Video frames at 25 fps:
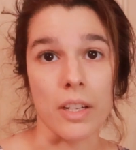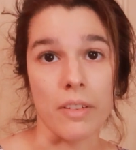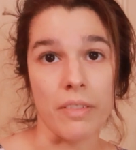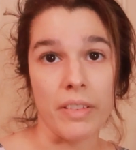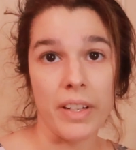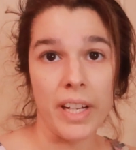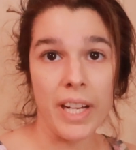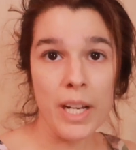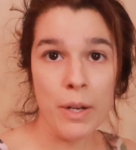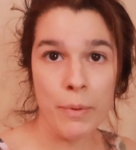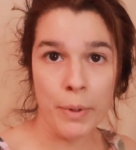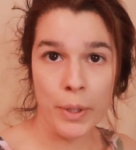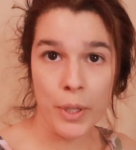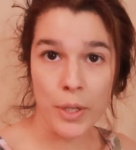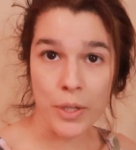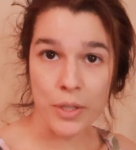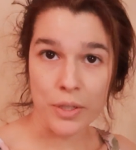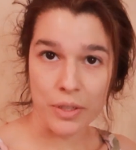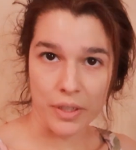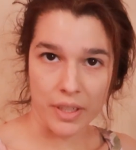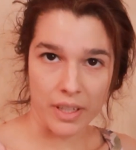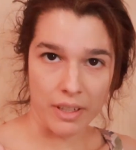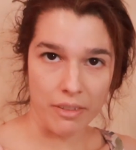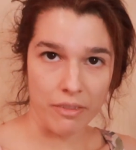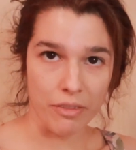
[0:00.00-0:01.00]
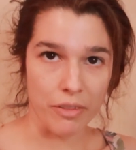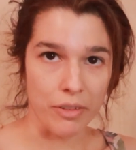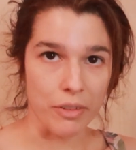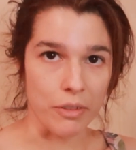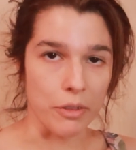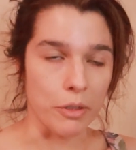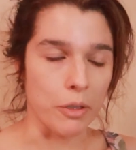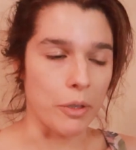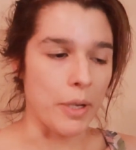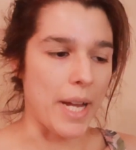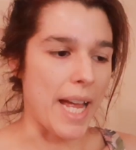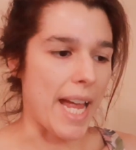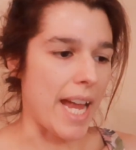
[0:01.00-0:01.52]
for anyone who's looking
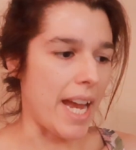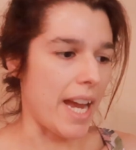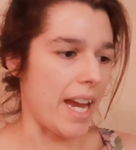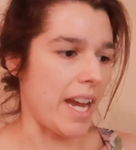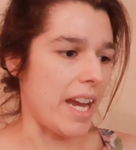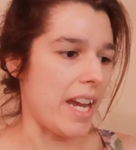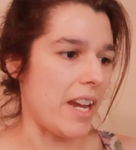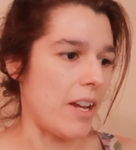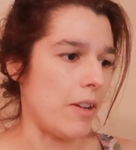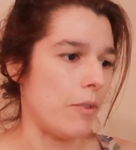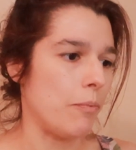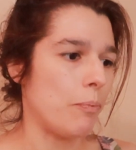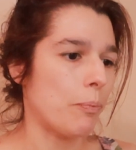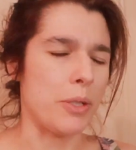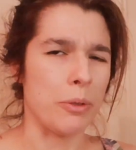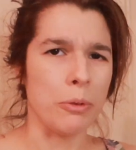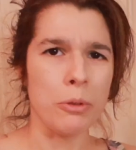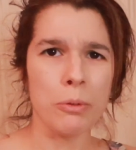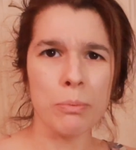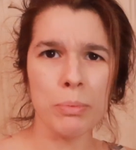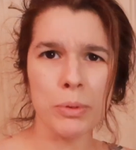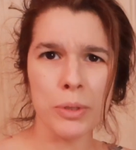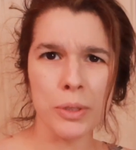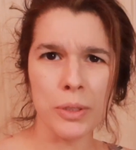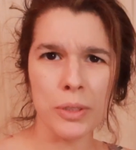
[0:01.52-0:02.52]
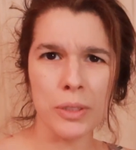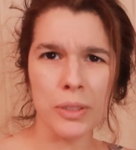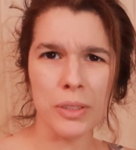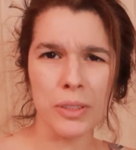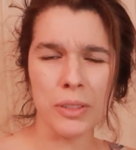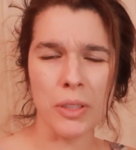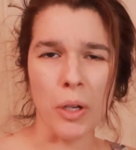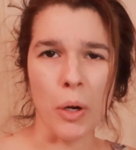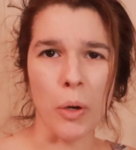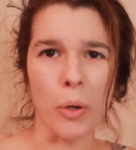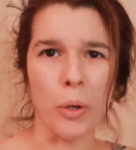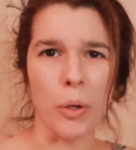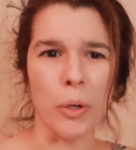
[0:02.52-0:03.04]
for a
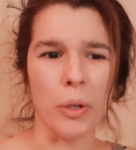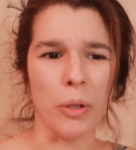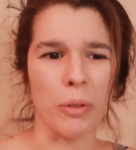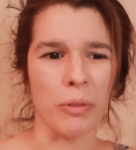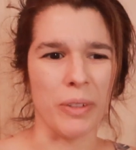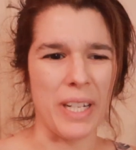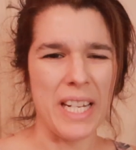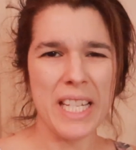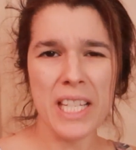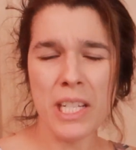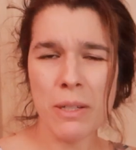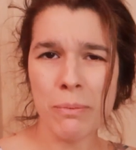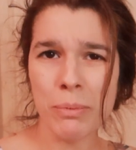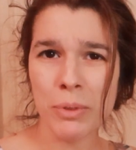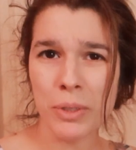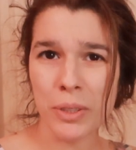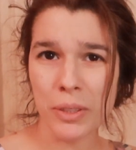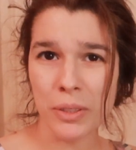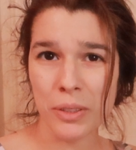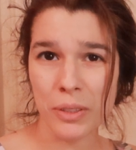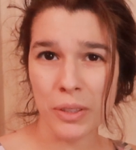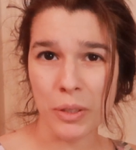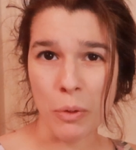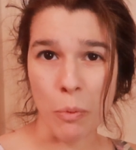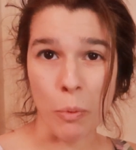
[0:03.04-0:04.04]
doable or reasonable